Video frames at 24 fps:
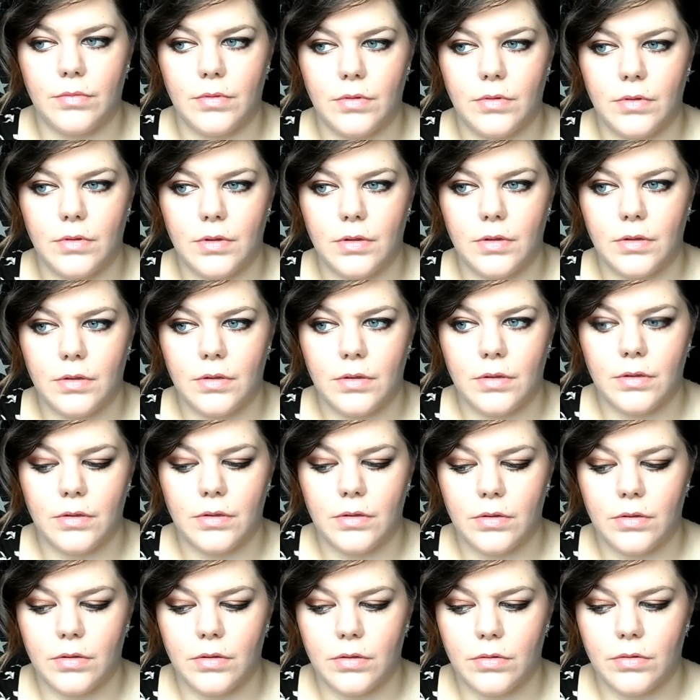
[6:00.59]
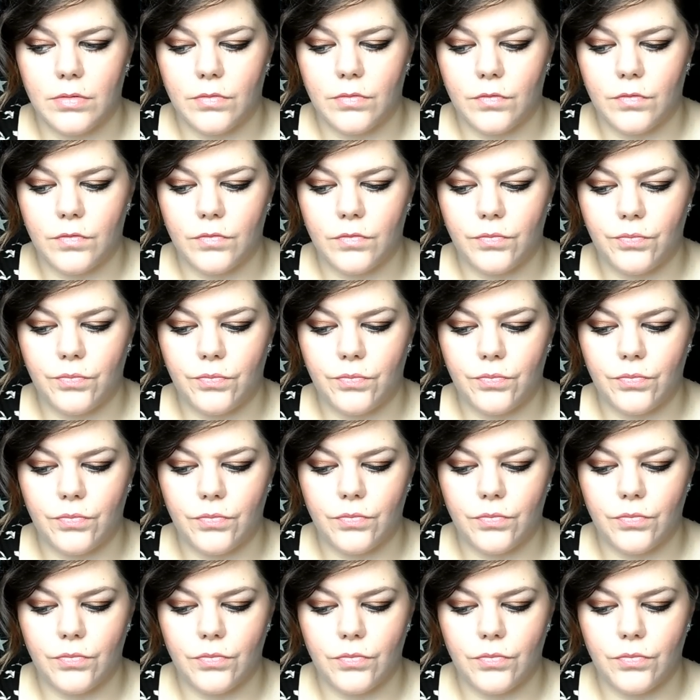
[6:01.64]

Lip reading: (silence)